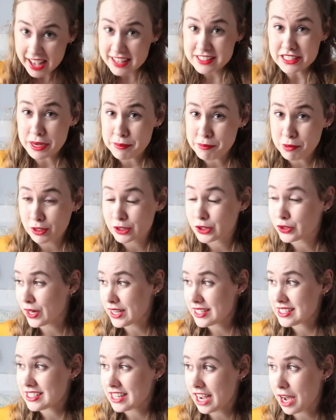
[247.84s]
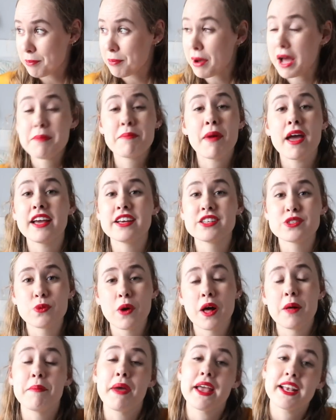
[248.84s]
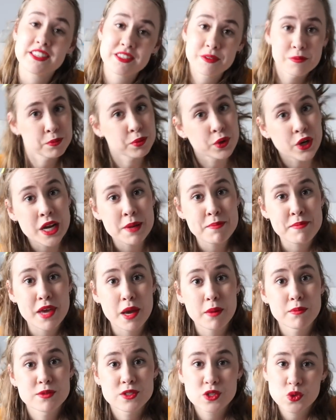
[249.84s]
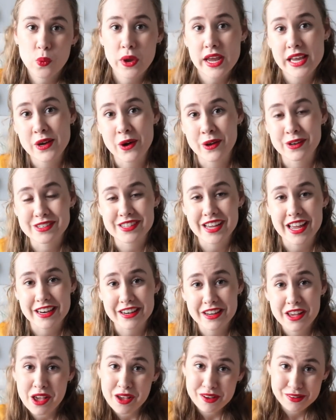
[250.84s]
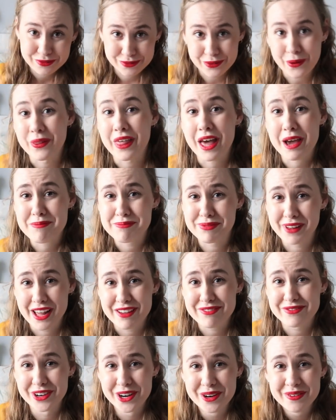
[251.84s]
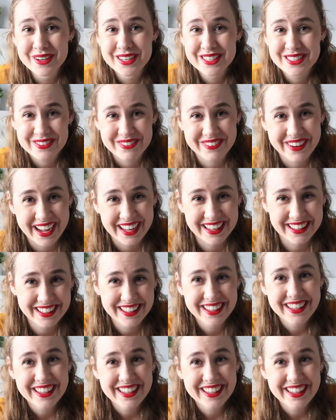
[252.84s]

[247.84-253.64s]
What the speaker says: As I'm all dressed up, I may as well make some premium sweet content for that platform as well.